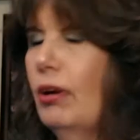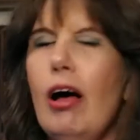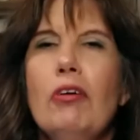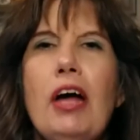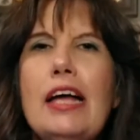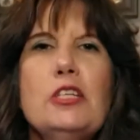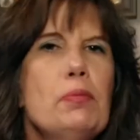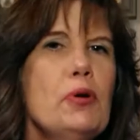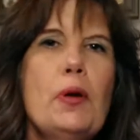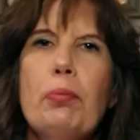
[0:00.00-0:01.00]
all kinds of
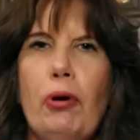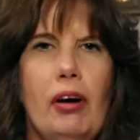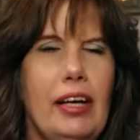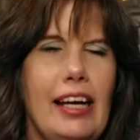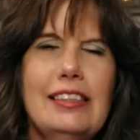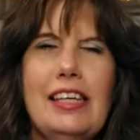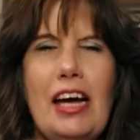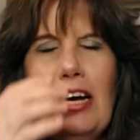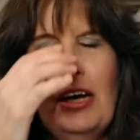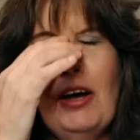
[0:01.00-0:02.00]
beauty products.
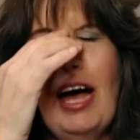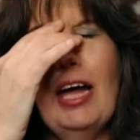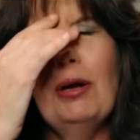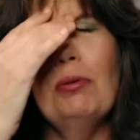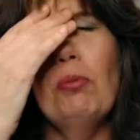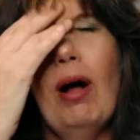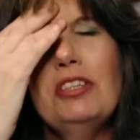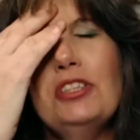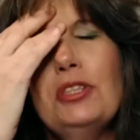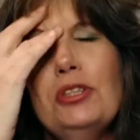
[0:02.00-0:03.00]
Uh, I
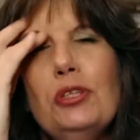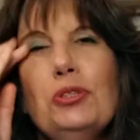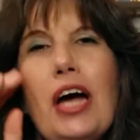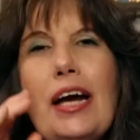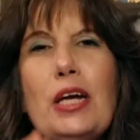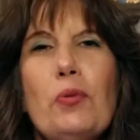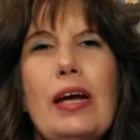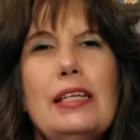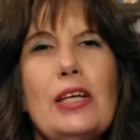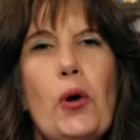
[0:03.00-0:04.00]
watched Two Tiny
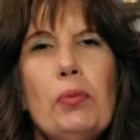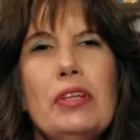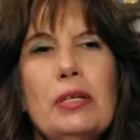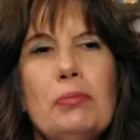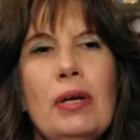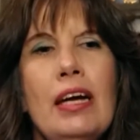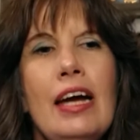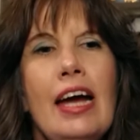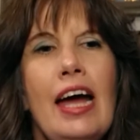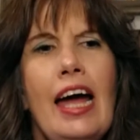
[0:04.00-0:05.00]
Wings open them
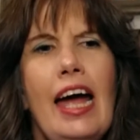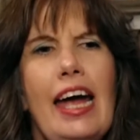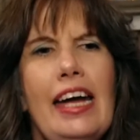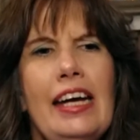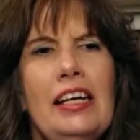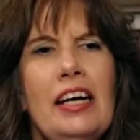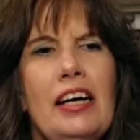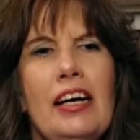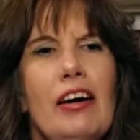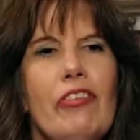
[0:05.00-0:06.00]
and
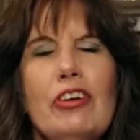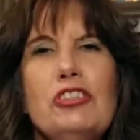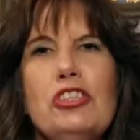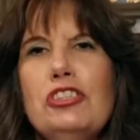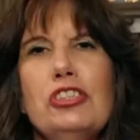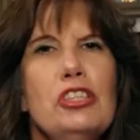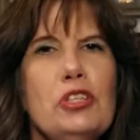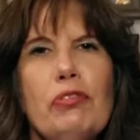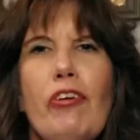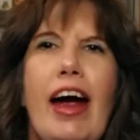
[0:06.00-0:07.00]
uh, there's just such
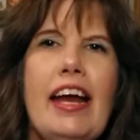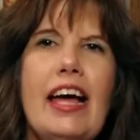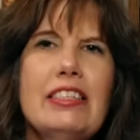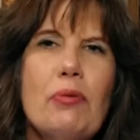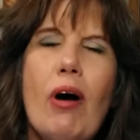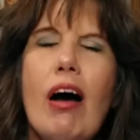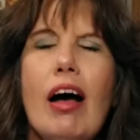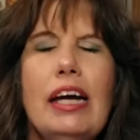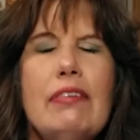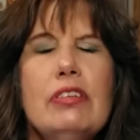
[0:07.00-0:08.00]
a variety. I said, well,
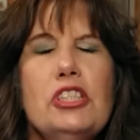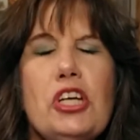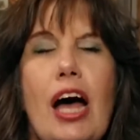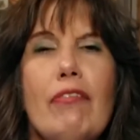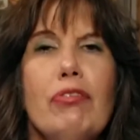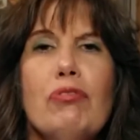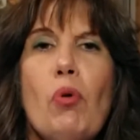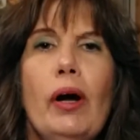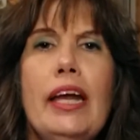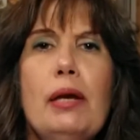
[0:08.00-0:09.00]
I'll give it a shot. For
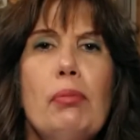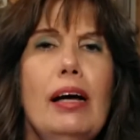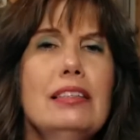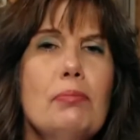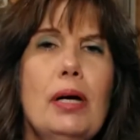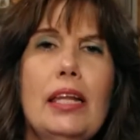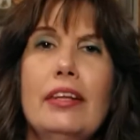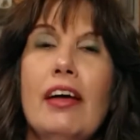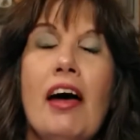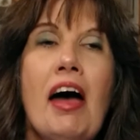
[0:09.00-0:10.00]
14 bucks a month,
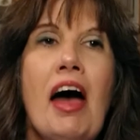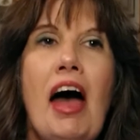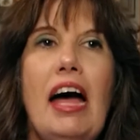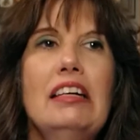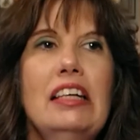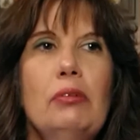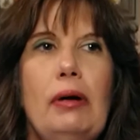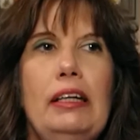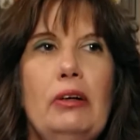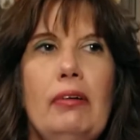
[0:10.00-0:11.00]
I like,
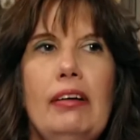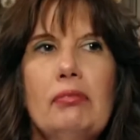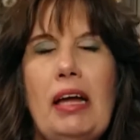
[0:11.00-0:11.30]
you know,